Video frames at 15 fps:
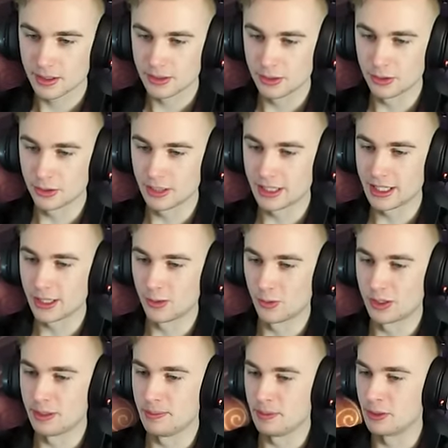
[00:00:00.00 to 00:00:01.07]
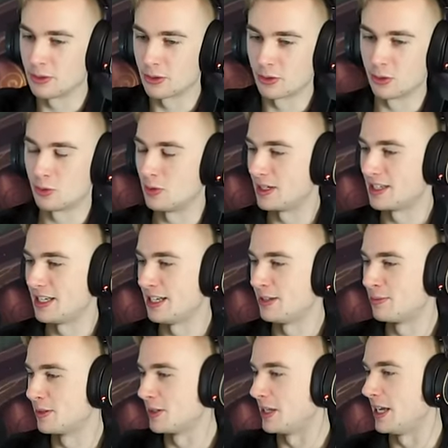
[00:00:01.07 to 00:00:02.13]
You only get one miracle
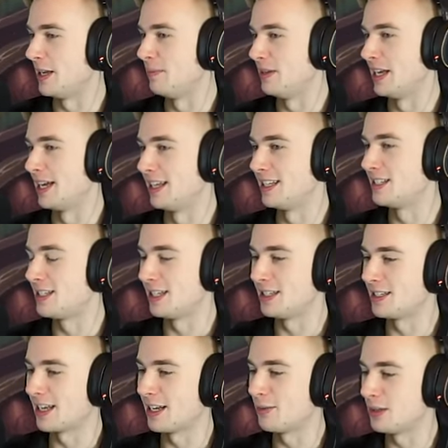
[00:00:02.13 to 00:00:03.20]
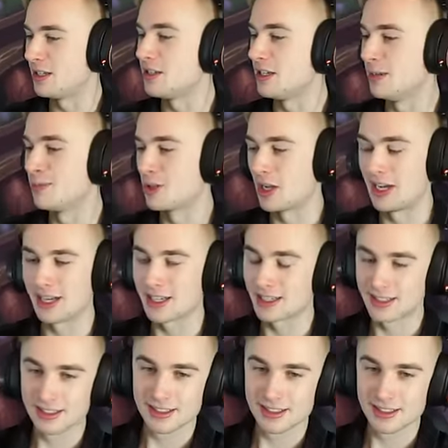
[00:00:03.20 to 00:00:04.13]
quicksand per game. Yeah, it's it's kind of what it seems like.